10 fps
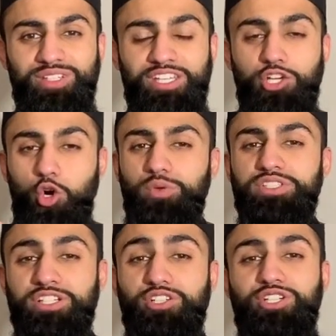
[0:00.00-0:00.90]
He always
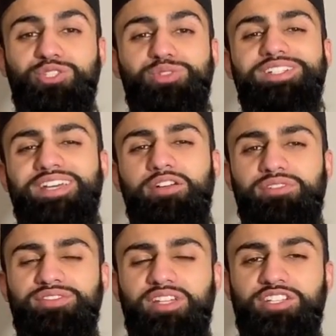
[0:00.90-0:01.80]
concluded that
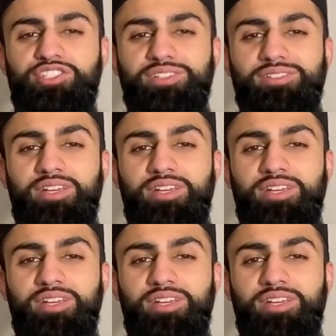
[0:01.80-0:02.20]
reflection